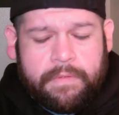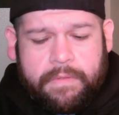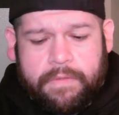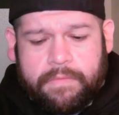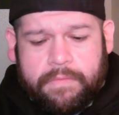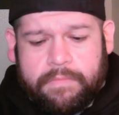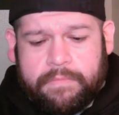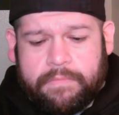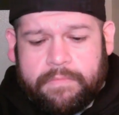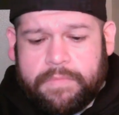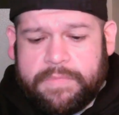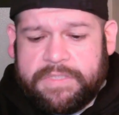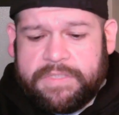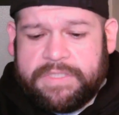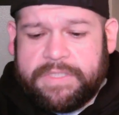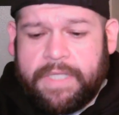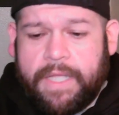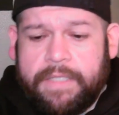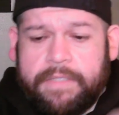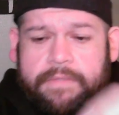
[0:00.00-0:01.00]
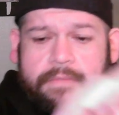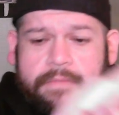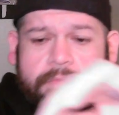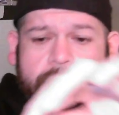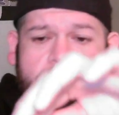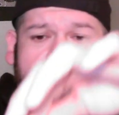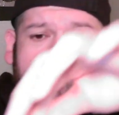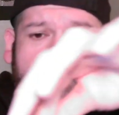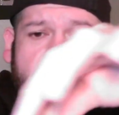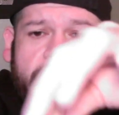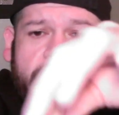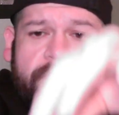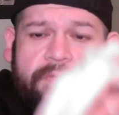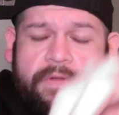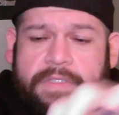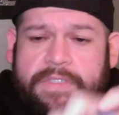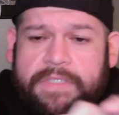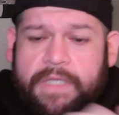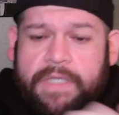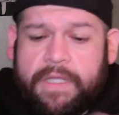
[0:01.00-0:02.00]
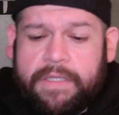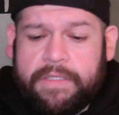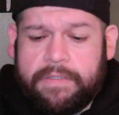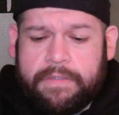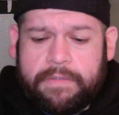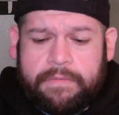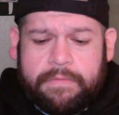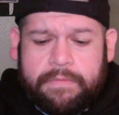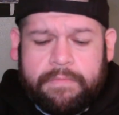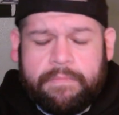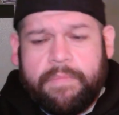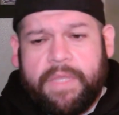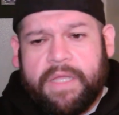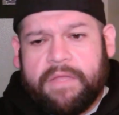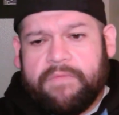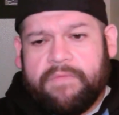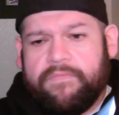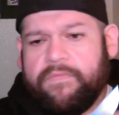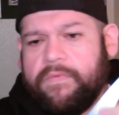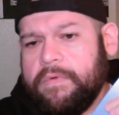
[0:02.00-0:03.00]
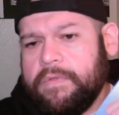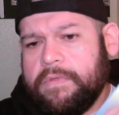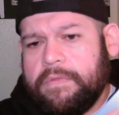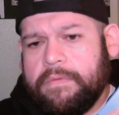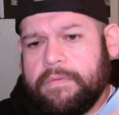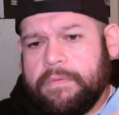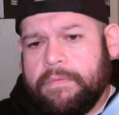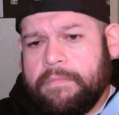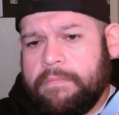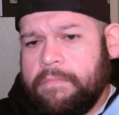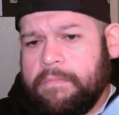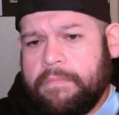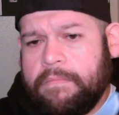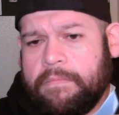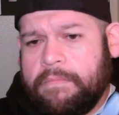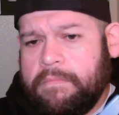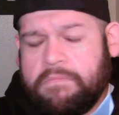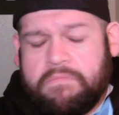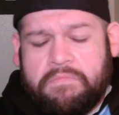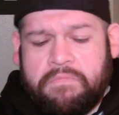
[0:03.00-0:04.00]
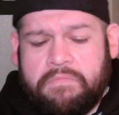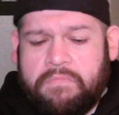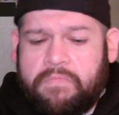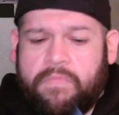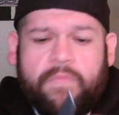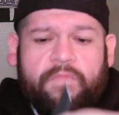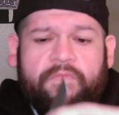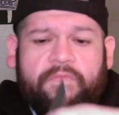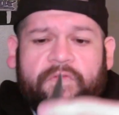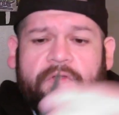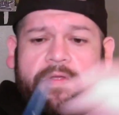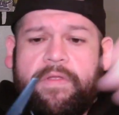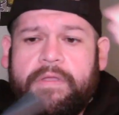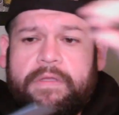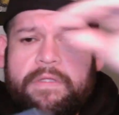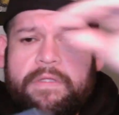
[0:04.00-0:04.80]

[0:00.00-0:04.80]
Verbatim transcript: nope, solid, very, very solid, back and forth, very